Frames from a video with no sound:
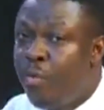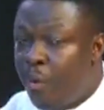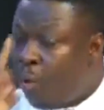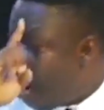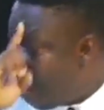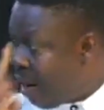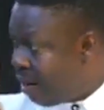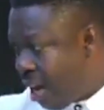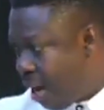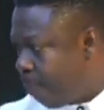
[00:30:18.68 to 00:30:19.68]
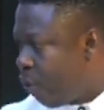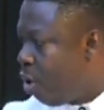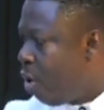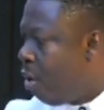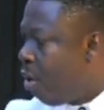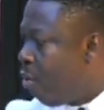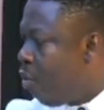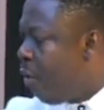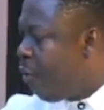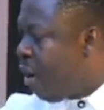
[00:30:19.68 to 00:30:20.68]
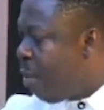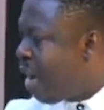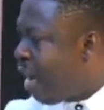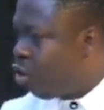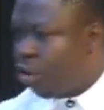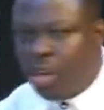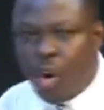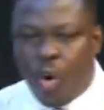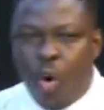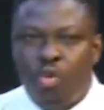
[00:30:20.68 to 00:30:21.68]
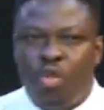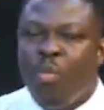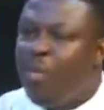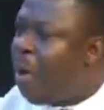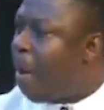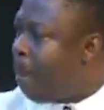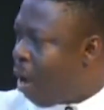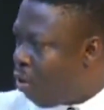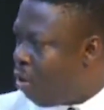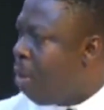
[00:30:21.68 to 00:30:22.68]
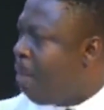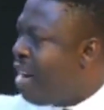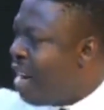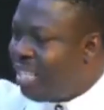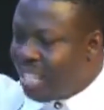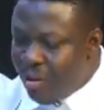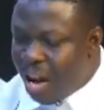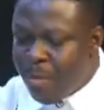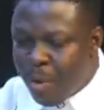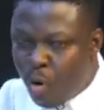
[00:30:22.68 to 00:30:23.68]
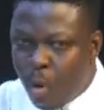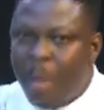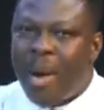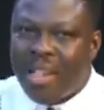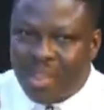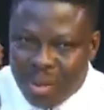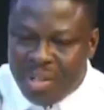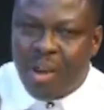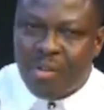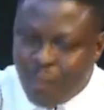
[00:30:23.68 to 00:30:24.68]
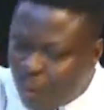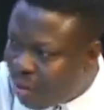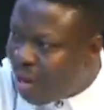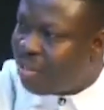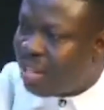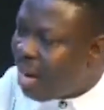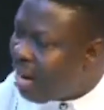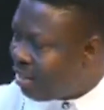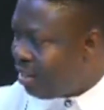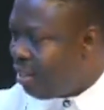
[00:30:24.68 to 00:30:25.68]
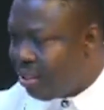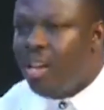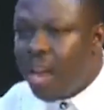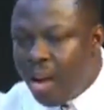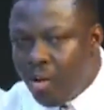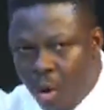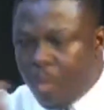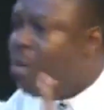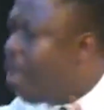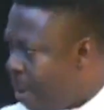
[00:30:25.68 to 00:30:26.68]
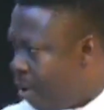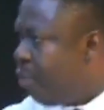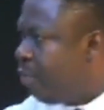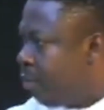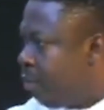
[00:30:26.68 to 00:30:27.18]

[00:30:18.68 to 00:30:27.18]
for 1 month. If you run back at yourself, own to me farm now. But Nigeria need be Kobema 3,000, 4,000 Ghana cedis, and Obedemano.